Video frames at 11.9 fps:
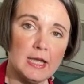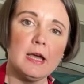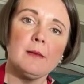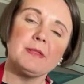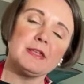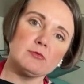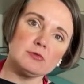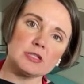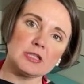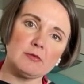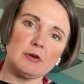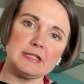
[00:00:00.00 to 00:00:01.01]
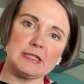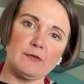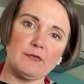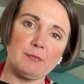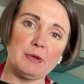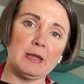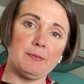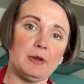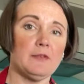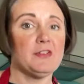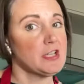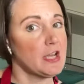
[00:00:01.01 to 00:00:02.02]
but they're also ideal for people
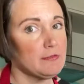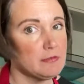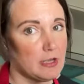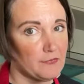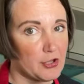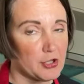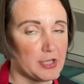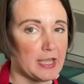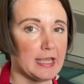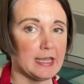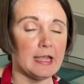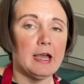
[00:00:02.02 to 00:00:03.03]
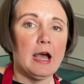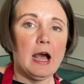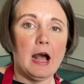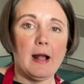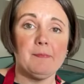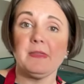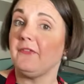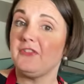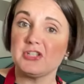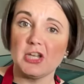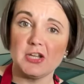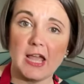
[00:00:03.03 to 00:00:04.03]
if you don't love cooking, if
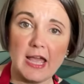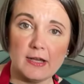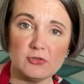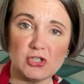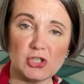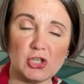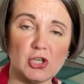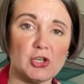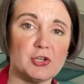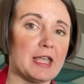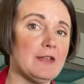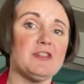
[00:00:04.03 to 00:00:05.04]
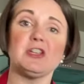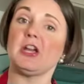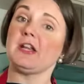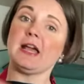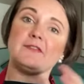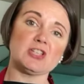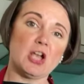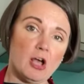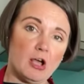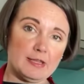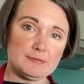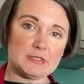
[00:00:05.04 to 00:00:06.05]
you don't know how to cook, if you don't have
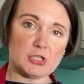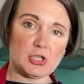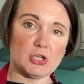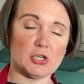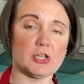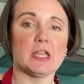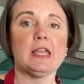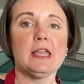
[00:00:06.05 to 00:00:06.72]
time to cook.